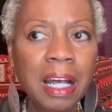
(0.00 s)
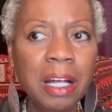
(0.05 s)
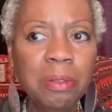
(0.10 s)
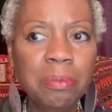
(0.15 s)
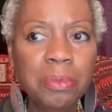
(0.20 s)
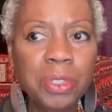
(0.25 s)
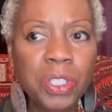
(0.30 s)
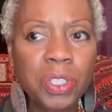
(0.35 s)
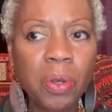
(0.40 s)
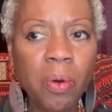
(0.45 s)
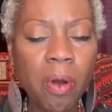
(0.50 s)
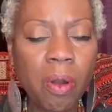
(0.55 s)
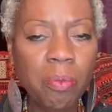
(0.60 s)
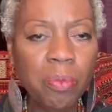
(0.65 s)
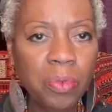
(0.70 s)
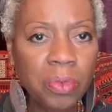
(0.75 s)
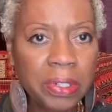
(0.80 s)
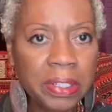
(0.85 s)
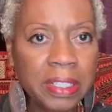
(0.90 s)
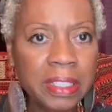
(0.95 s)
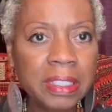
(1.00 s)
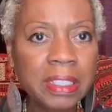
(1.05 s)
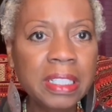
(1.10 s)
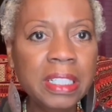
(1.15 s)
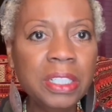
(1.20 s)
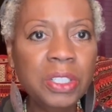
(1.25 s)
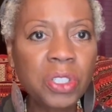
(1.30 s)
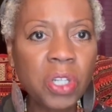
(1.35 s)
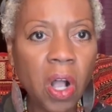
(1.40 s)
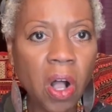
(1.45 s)
So I'm
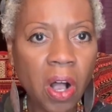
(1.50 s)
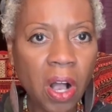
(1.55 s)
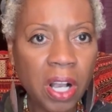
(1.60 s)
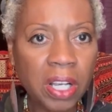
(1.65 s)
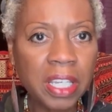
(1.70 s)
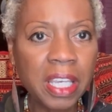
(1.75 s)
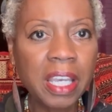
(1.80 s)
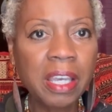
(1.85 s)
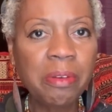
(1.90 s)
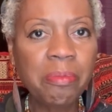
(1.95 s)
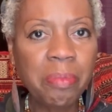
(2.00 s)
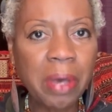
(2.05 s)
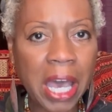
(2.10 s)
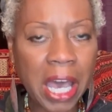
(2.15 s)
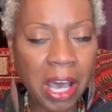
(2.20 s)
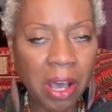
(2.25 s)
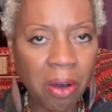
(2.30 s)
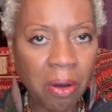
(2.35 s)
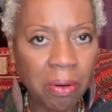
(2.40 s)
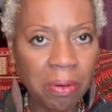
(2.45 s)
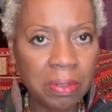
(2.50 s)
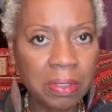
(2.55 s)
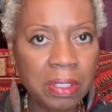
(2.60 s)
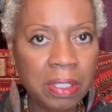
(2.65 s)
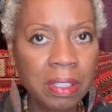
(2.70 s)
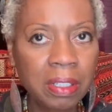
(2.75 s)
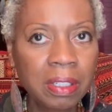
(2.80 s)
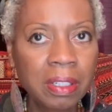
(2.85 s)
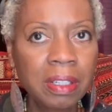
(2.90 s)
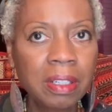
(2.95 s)
really talking
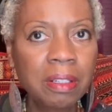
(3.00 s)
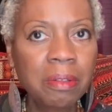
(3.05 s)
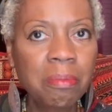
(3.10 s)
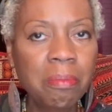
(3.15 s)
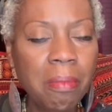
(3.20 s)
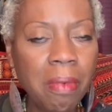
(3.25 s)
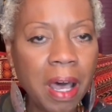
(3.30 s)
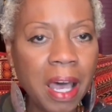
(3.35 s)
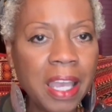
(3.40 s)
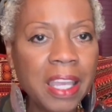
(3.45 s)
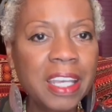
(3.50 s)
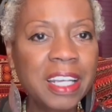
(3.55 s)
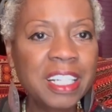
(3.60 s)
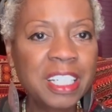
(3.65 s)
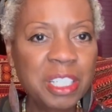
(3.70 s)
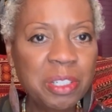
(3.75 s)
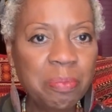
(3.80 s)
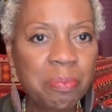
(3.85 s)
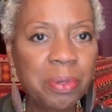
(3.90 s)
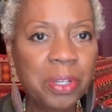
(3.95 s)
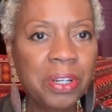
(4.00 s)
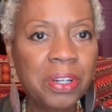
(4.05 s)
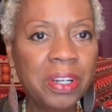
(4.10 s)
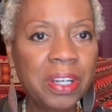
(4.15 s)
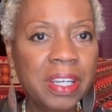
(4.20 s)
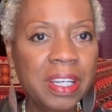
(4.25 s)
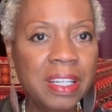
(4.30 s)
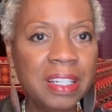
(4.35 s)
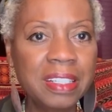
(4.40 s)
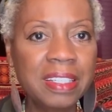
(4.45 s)
about my
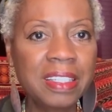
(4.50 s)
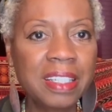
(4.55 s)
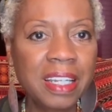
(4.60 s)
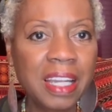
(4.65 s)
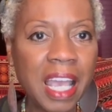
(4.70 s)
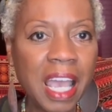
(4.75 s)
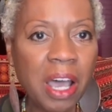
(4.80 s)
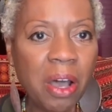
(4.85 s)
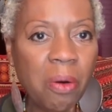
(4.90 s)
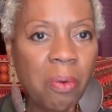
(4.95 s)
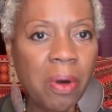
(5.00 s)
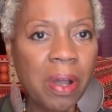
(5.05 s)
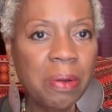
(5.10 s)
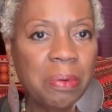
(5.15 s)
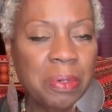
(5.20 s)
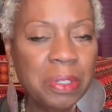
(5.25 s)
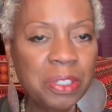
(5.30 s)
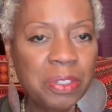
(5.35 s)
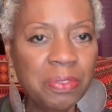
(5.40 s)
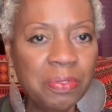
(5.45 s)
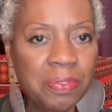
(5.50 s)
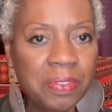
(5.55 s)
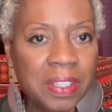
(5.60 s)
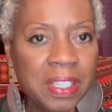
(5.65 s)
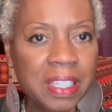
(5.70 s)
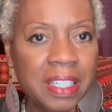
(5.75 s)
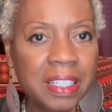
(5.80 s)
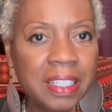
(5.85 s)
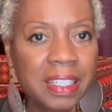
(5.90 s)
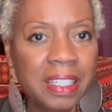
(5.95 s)
experience and how I was
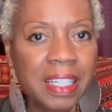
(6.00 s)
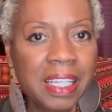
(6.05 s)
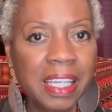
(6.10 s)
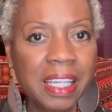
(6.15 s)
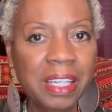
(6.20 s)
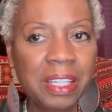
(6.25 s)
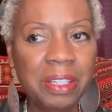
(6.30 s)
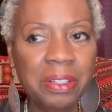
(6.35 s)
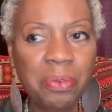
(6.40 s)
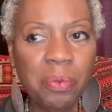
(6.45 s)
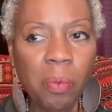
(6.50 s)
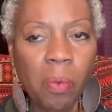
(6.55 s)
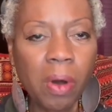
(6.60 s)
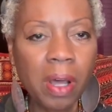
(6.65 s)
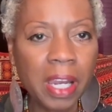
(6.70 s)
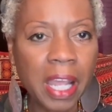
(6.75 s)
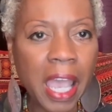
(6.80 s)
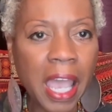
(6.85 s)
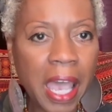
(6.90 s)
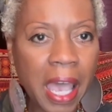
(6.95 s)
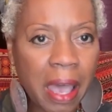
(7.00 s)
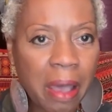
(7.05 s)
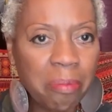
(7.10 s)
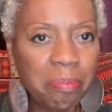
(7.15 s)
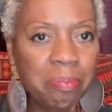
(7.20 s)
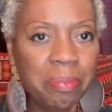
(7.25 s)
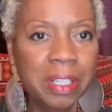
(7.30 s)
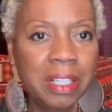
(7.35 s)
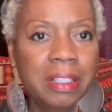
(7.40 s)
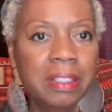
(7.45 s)
feeling and what
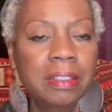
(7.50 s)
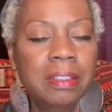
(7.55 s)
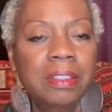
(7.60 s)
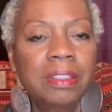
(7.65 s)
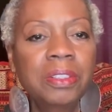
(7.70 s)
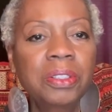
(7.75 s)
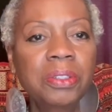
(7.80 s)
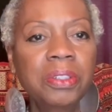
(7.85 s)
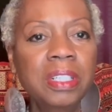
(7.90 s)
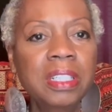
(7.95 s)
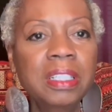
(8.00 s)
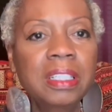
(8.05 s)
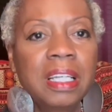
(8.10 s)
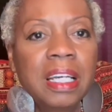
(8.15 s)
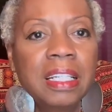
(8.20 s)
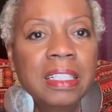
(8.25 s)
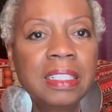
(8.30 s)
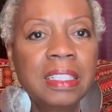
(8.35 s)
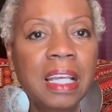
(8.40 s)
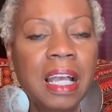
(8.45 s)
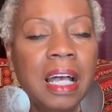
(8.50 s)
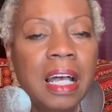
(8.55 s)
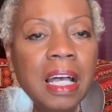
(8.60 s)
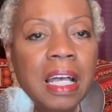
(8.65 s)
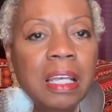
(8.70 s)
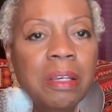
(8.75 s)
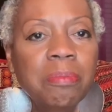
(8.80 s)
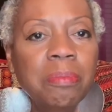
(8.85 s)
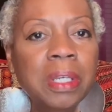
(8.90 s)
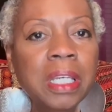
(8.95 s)
happened during that
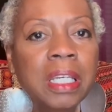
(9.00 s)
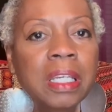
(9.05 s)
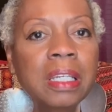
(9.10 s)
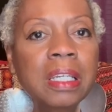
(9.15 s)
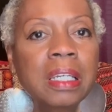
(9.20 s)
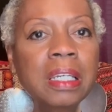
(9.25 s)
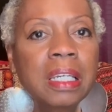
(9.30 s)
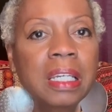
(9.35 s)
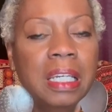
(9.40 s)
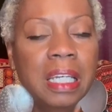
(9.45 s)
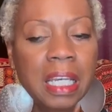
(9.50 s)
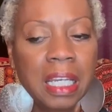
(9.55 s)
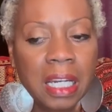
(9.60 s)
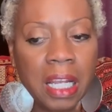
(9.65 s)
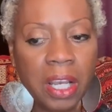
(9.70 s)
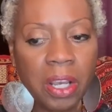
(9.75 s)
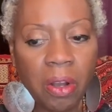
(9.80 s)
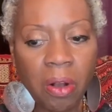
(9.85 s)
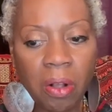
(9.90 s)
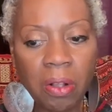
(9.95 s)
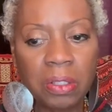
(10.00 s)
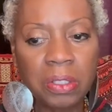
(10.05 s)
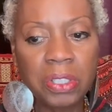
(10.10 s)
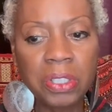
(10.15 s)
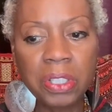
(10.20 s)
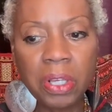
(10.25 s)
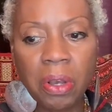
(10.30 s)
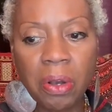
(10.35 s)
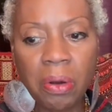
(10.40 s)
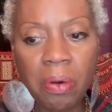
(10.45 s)
time. And I
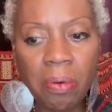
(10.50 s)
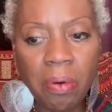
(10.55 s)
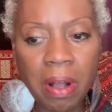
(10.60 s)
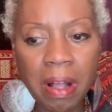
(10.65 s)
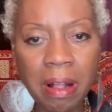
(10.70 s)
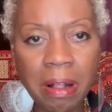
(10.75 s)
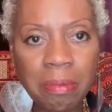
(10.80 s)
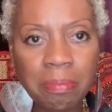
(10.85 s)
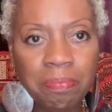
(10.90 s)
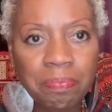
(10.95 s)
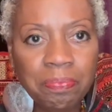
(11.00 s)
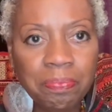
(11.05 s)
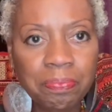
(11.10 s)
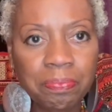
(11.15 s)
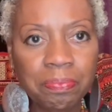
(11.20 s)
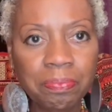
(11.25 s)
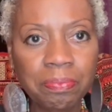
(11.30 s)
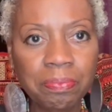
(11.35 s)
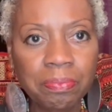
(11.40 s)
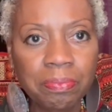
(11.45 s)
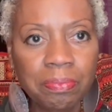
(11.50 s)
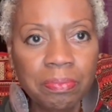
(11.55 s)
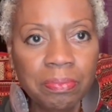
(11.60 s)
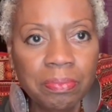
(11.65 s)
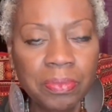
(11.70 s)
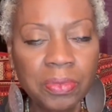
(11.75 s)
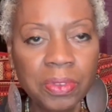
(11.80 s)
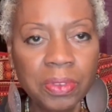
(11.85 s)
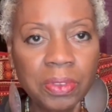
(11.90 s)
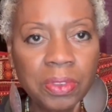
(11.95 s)
also
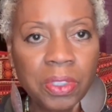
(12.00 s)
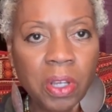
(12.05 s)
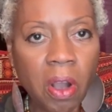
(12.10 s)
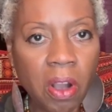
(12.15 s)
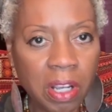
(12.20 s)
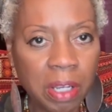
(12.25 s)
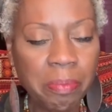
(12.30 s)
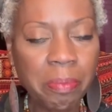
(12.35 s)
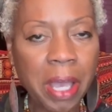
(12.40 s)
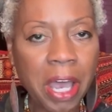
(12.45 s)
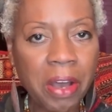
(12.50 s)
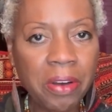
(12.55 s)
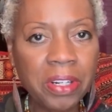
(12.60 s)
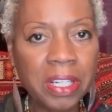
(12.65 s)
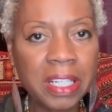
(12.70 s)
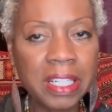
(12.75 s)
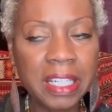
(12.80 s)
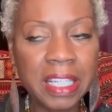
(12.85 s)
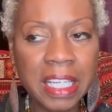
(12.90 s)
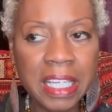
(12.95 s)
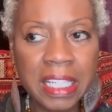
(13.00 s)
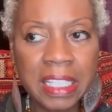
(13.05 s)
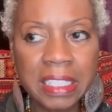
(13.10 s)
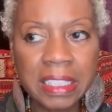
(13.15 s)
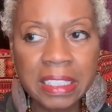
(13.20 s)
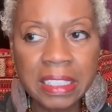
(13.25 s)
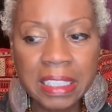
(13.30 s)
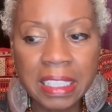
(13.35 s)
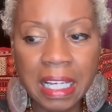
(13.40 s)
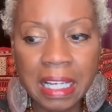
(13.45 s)
talk about it
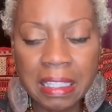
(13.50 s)
in